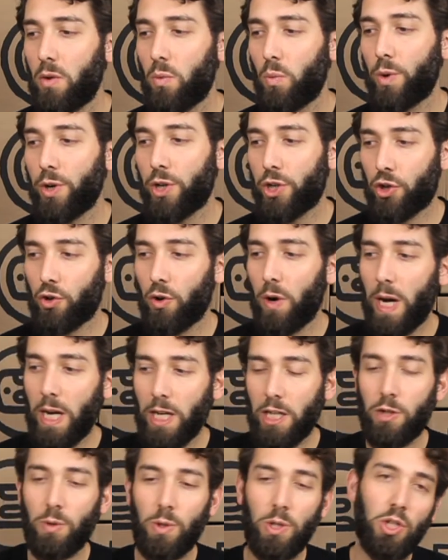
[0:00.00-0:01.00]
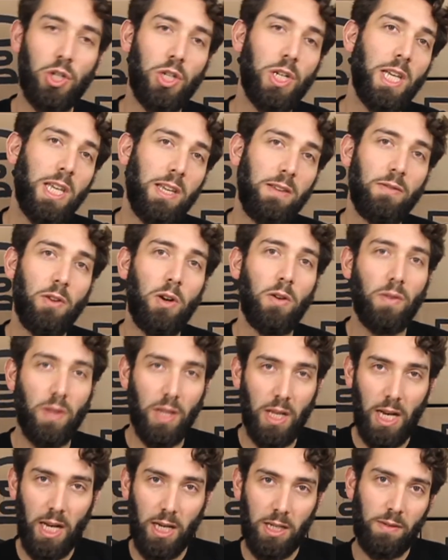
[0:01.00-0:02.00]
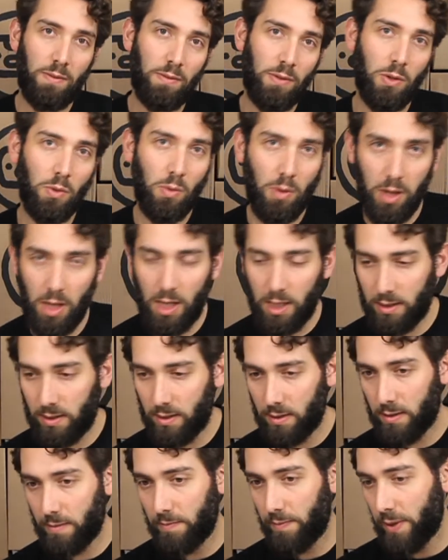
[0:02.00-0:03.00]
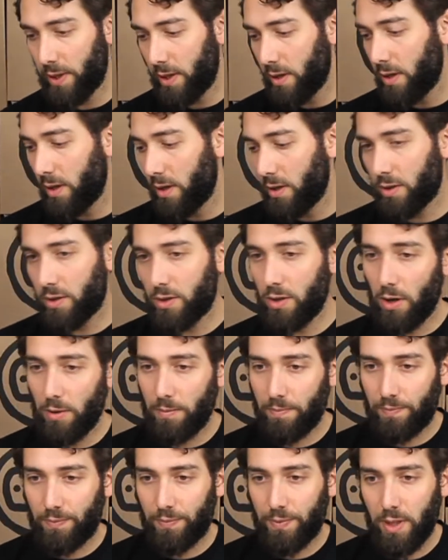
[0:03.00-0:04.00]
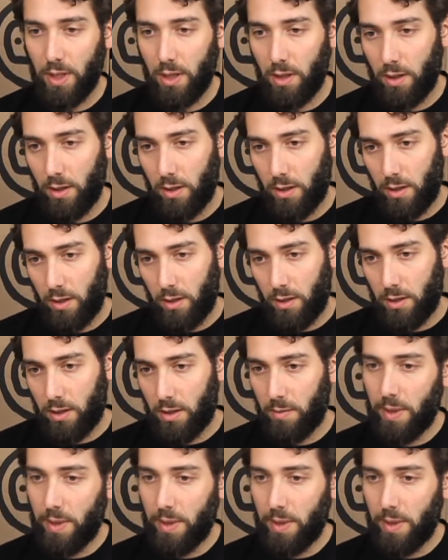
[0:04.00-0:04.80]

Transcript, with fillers: we're trying to achieve over the next few classes. So to